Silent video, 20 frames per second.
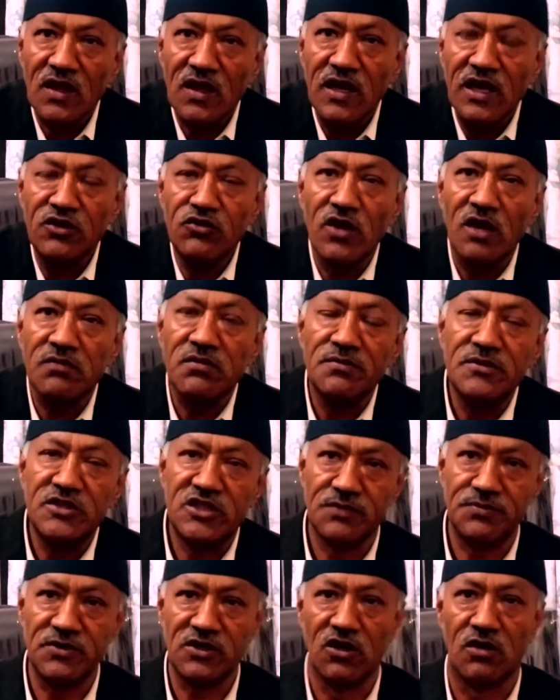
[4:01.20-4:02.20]
And you have a
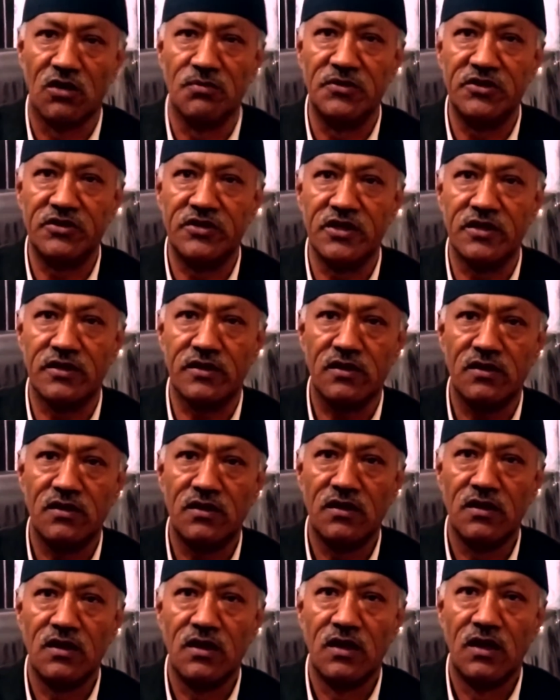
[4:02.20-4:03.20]
BJP government there.
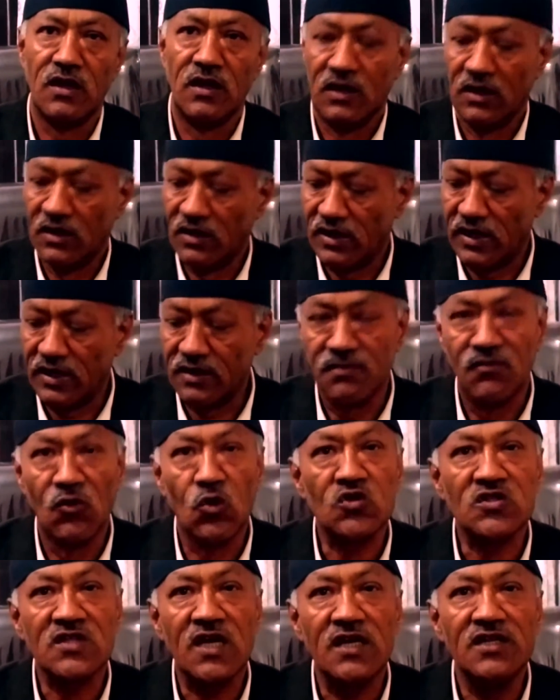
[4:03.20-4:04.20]
And
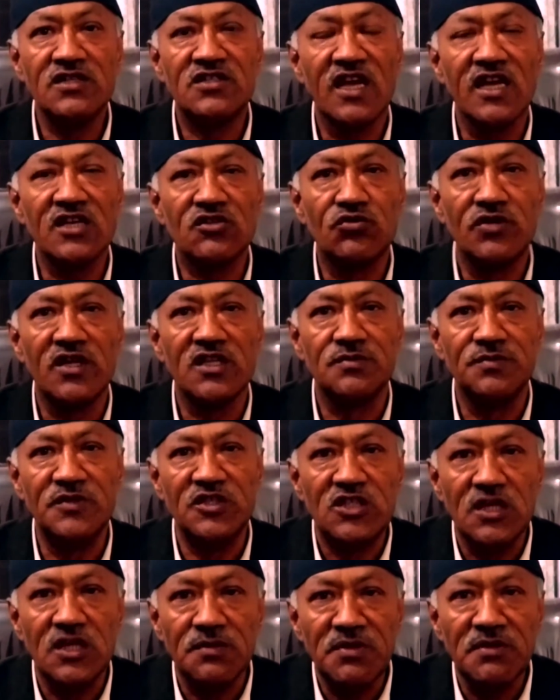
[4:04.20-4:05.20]
Morcha is as good as
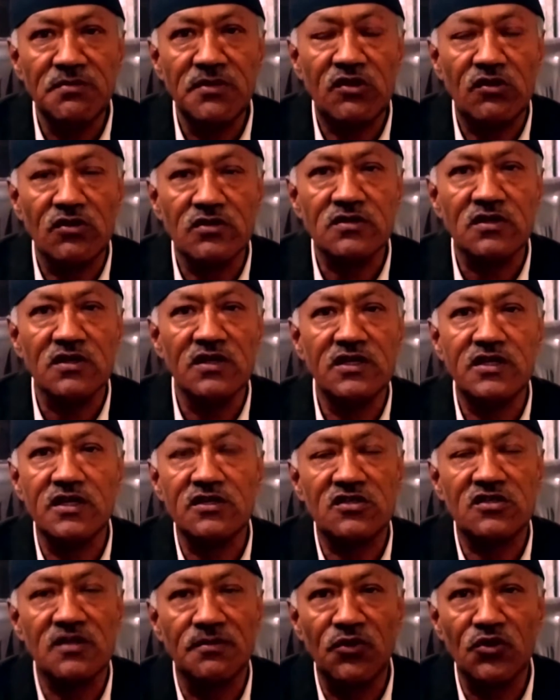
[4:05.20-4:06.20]
BJP because it
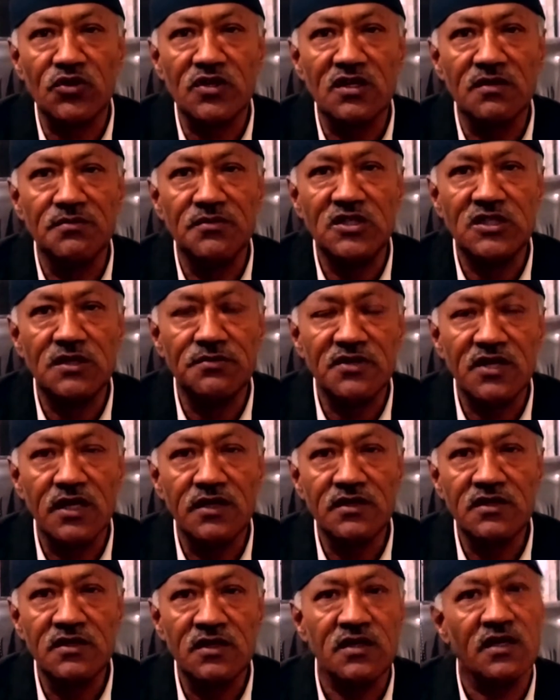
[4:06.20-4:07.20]
has supported a BJP
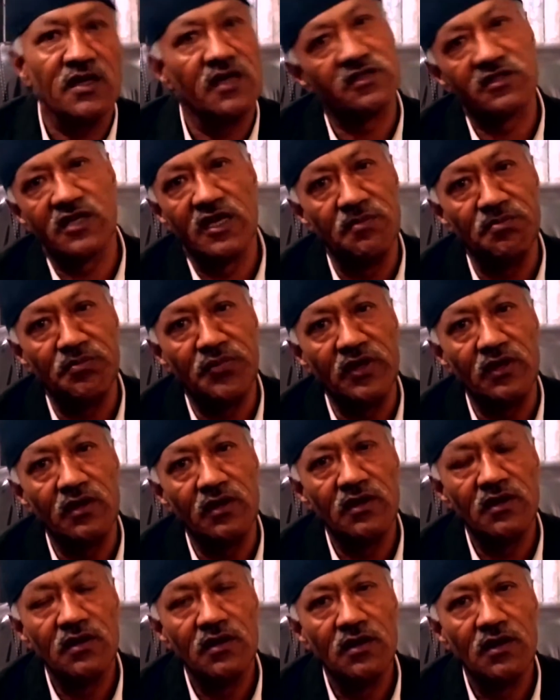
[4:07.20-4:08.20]
candidate as MP.
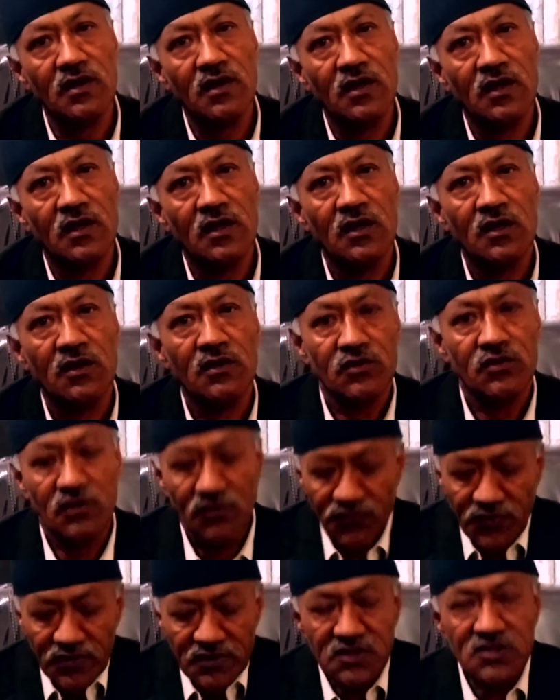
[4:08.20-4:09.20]
The
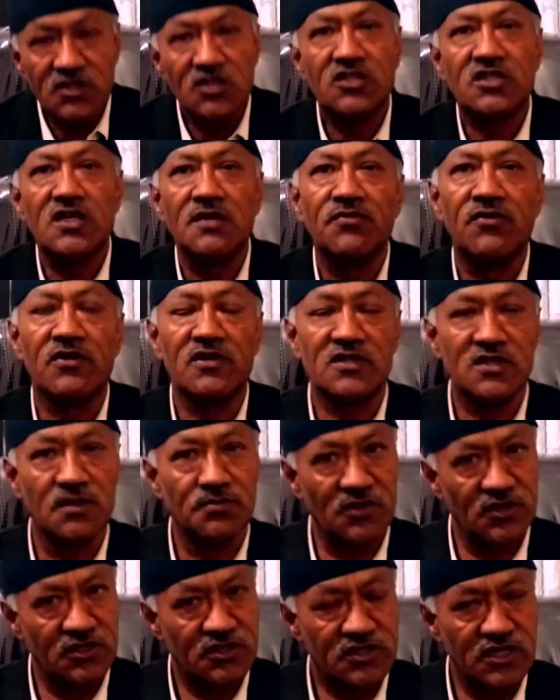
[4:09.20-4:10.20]
first step for a
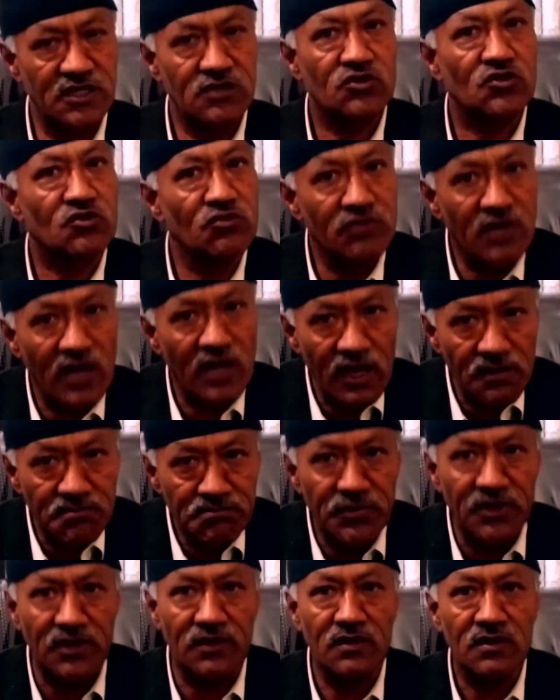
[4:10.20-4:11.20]
separate state should have
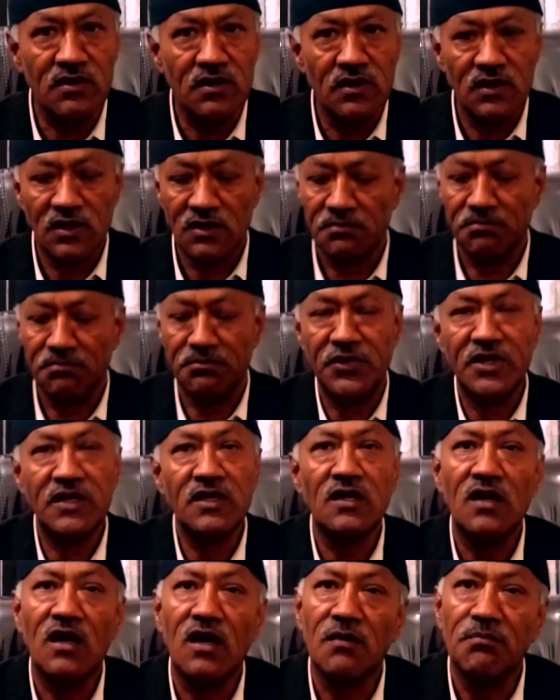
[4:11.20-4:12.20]
been
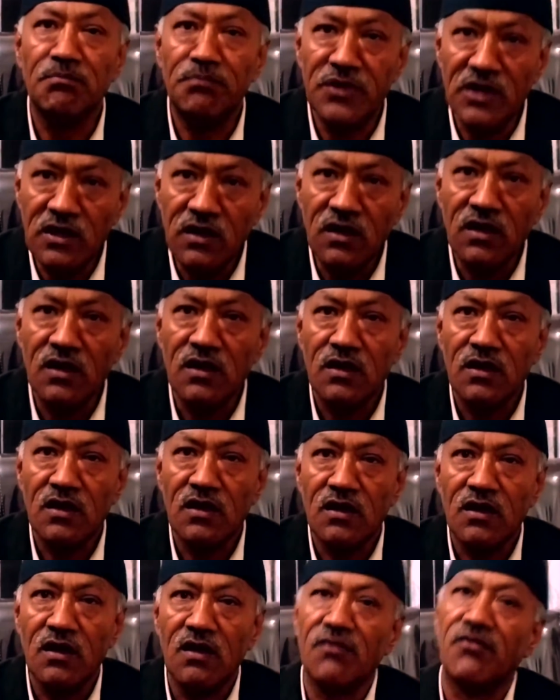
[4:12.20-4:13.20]
bringing a bill
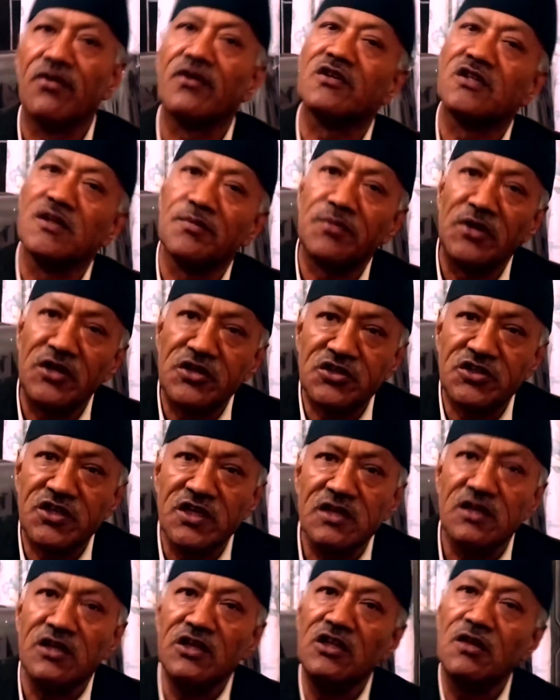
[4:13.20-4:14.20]
for a separate
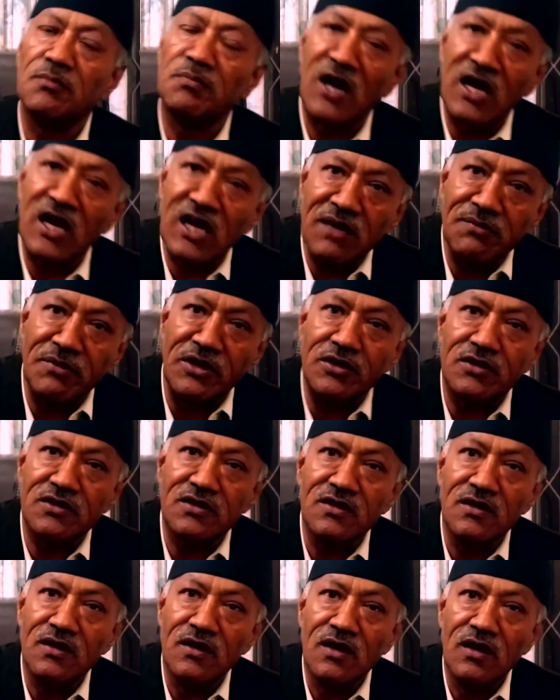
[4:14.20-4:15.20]
state in the parliament.
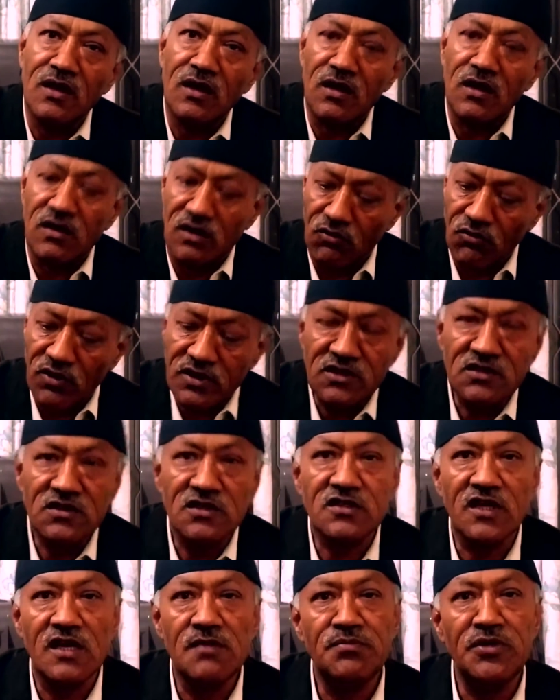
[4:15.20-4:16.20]
Now, what is
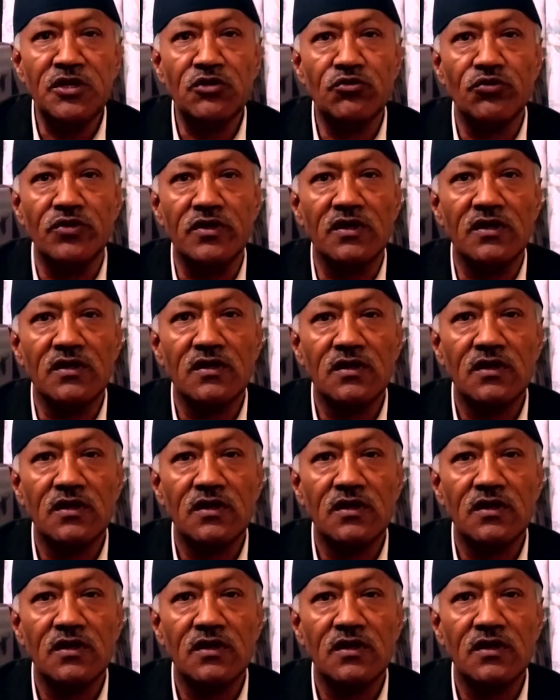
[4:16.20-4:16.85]
this MP doing?